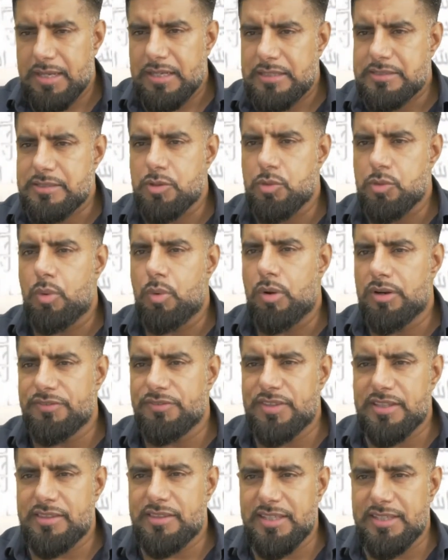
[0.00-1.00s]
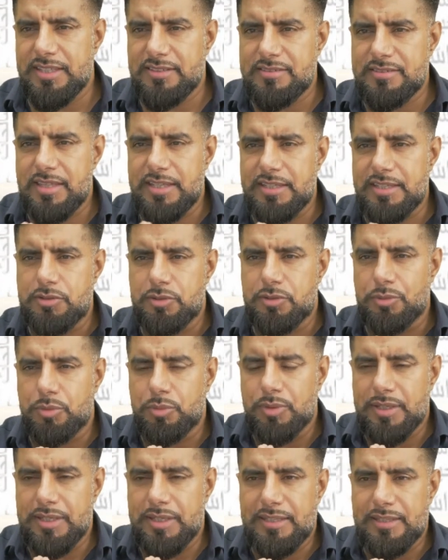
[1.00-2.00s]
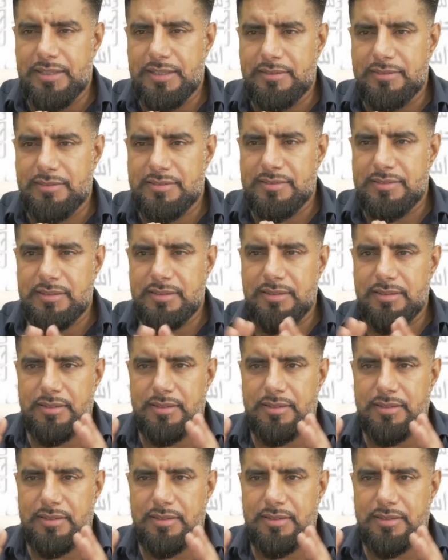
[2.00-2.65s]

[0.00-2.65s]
So one of the things they do is